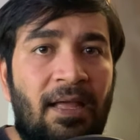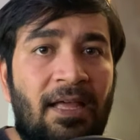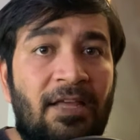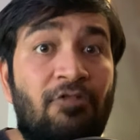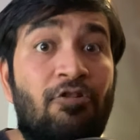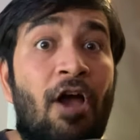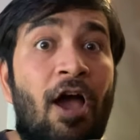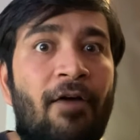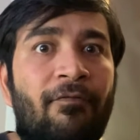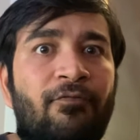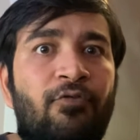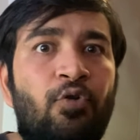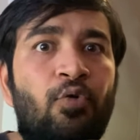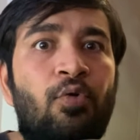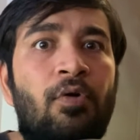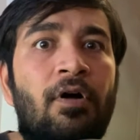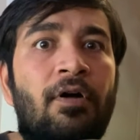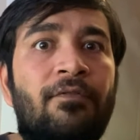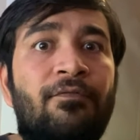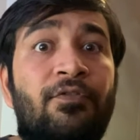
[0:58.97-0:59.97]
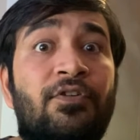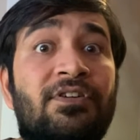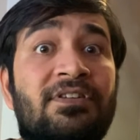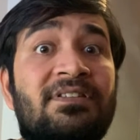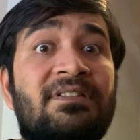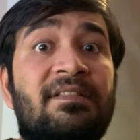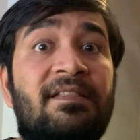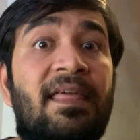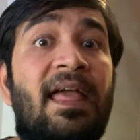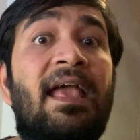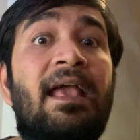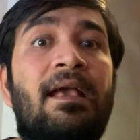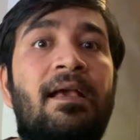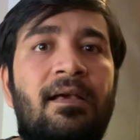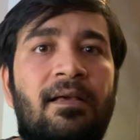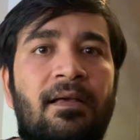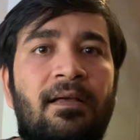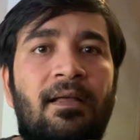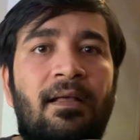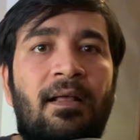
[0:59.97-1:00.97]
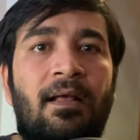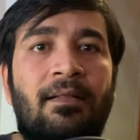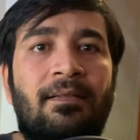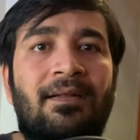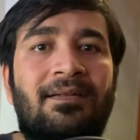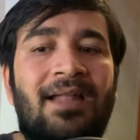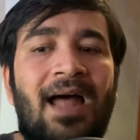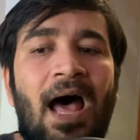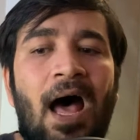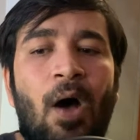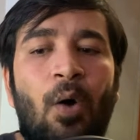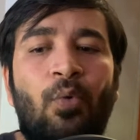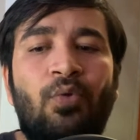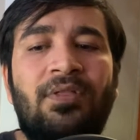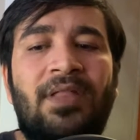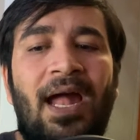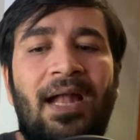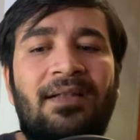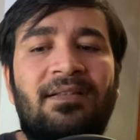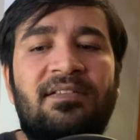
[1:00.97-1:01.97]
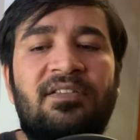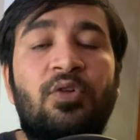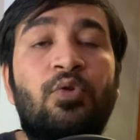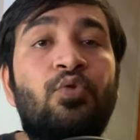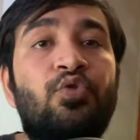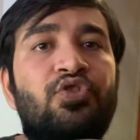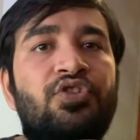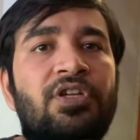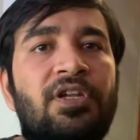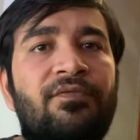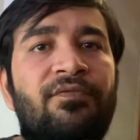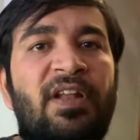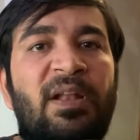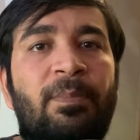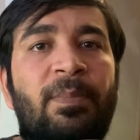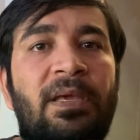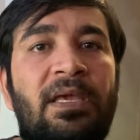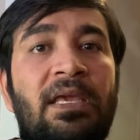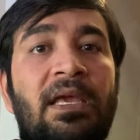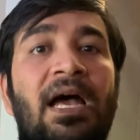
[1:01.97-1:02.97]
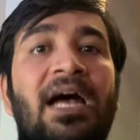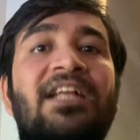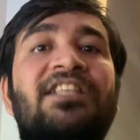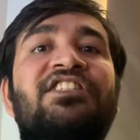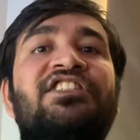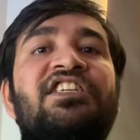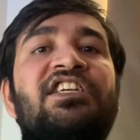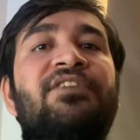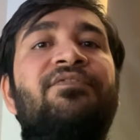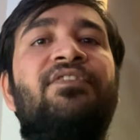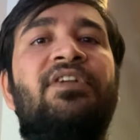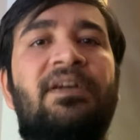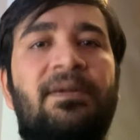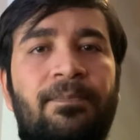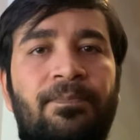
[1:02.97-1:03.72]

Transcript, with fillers: you have to first think that how that solution will be achieved